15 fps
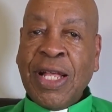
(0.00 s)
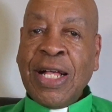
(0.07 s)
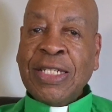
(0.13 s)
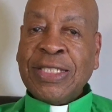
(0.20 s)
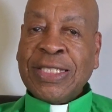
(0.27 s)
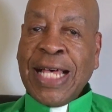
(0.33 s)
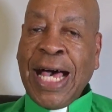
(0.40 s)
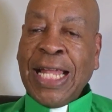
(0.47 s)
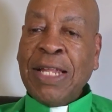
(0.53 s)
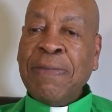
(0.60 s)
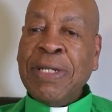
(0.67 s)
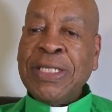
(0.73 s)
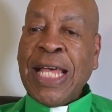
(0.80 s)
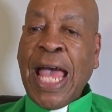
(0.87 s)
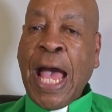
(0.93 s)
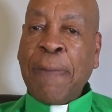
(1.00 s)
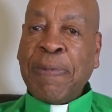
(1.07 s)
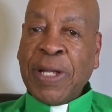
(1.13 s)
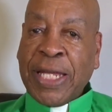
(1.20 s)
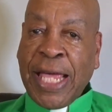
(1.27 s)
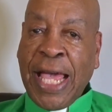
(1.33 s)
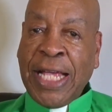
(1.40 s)
Solomon's
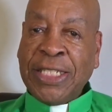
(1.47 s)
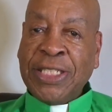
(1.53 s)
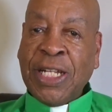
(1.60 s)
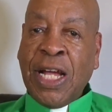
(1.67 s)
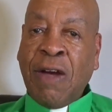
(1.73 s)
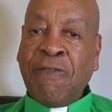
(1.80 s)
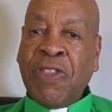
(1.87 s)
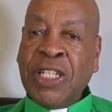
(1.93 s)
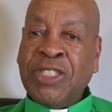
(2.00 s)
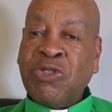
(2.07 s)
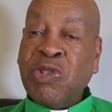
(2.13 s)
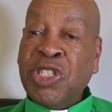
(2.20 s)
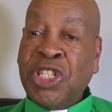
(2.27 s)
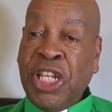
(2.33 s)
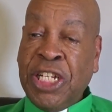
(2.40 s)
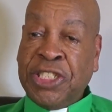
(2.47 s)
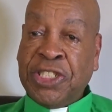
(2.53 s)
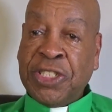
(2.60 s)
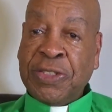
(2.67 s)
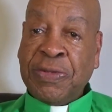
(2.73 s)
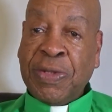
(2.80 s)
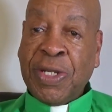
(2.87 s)
application of this
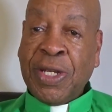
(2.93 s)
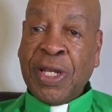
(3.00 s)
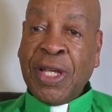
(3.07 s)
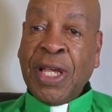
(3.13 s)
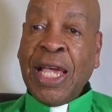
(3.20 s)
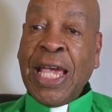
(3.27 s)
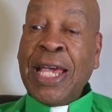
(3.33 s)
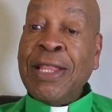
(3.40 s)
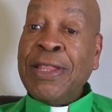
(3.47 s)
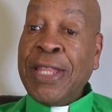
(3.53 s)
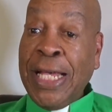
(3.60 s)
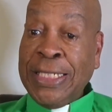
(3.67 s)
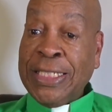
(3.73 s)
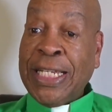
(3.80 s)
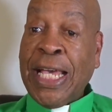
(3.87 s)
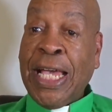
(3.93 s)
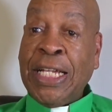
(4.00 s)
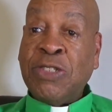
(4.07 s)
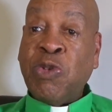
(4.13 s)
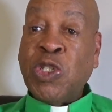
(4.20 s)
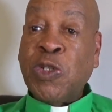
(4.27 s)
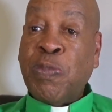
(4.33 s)
tradition in this
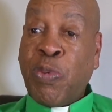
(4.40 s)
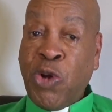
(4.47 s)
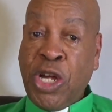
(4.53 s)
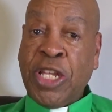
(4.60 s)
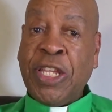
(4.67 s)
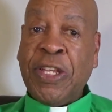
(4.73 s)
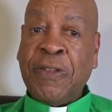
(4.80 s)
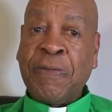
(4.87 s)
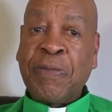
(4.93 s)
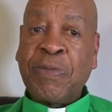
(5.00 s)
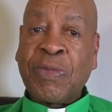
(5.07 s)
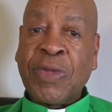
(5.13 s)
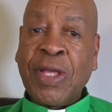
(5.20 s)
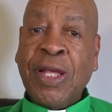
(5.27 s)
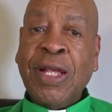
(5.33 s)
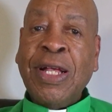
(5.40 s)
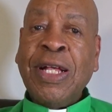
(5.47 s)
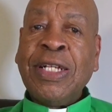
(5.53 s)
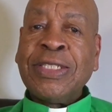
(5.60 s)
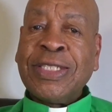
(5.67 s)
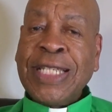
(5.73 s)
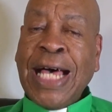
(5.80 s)
case was brilliant.
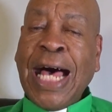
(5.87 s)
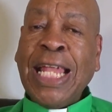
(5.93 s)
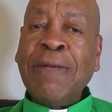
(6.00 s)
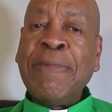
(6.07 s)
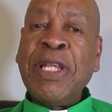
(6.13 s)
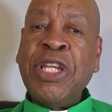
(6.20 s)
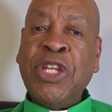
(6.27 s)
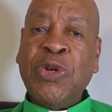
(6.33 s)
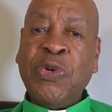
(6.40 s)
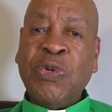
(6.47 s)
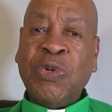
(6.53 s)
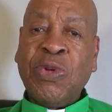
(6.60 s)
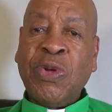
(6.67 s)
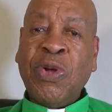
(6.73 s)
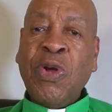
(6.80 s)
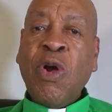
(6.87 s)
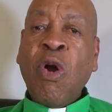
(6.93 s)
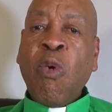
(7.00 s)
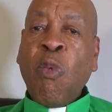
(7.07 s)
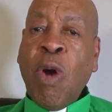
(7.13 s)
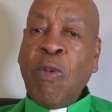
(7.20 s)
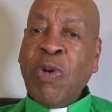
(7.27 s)
Solomon knew
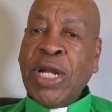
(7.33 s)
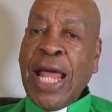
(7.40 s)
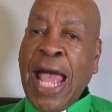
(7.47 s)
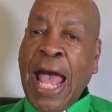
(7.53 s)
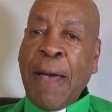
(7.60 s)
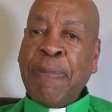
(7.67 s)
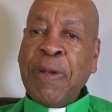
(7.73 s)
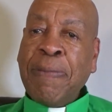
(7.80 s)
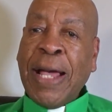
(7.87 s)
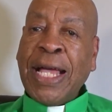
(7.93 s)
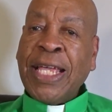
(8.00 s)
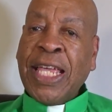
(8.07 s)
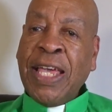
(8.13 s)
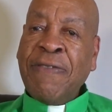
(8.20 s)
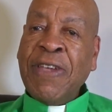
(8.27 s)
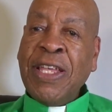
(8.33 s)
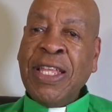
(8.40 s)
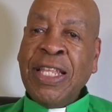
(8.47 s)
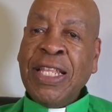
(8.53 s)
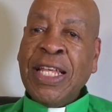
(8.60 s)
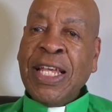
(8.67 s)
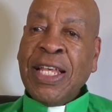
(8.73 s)
what would happen by
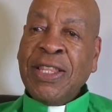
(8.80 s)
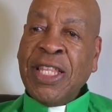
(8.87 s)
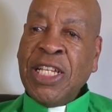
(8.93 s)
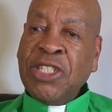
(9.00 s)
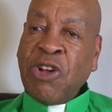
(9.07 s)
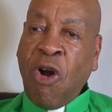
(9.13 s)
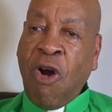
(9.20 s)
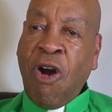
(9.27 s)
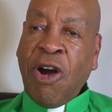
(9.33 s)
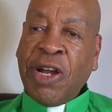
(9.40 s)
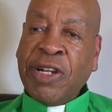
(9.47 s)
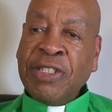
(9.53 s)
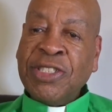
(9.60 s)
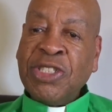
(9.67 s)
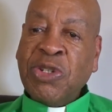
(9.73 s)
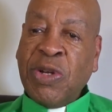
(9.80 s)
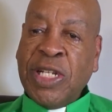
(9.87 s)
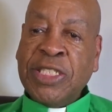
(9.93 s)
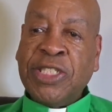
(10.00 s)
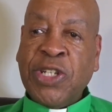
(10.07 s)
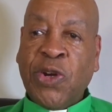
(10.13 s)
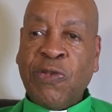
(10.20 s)
giving these orders to
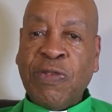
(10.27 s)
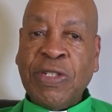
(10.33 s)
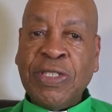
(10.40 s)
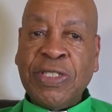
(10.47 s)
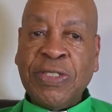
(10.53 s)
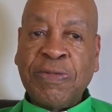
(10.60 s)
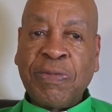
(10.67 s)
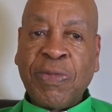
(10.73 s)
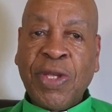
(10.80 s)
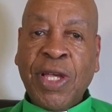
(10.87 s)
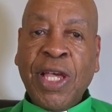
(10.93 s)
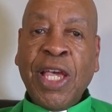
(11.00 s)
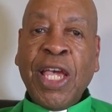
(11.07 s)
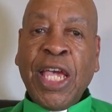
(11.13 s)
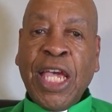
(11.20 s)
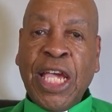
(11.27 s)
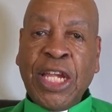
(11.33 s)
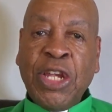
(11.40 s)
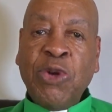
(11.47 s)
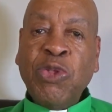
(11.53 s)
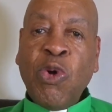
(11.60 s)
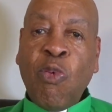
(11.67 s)
his servants. He
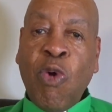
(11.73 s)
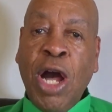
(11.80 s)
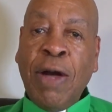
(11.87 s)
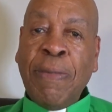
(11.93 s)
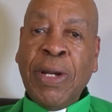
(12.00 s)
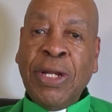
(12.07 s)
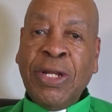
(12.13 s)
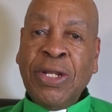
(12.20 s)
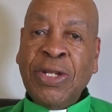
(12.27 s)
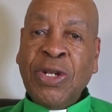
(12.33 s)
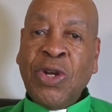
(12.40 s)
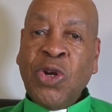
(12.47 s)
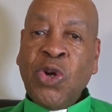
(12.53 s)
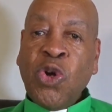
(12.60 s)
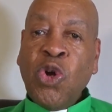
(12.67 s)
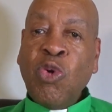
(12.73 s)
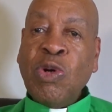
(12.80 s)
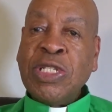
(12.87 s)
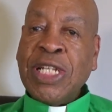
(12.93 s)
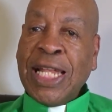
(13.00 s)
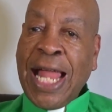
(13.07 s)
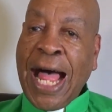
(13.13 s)
knew the woman who
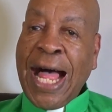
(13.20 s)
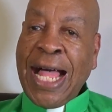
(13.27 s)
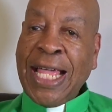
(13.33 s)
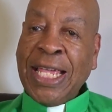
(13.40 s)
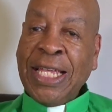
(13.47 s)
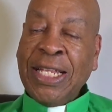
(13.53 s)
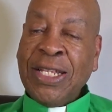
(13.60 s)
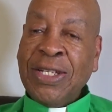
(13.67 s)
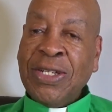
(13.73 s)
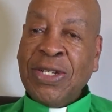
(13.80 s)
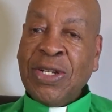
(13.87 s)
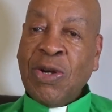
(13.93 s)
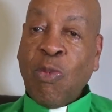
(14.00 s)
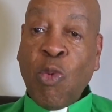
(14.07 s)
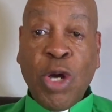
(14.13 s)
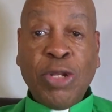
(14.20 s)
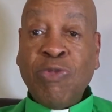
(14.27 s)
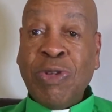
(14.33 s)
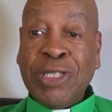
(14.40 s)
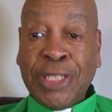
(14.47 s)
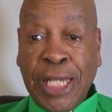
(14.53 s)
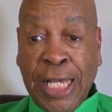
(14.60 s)
was lying wouldn't
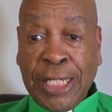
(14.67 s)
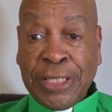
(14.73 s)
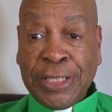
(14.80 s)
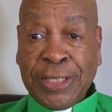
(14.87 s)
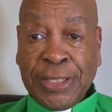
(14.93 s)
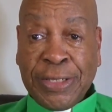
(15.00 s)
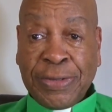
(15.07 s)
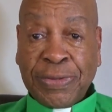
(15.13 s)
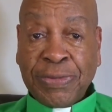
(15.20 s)
resist.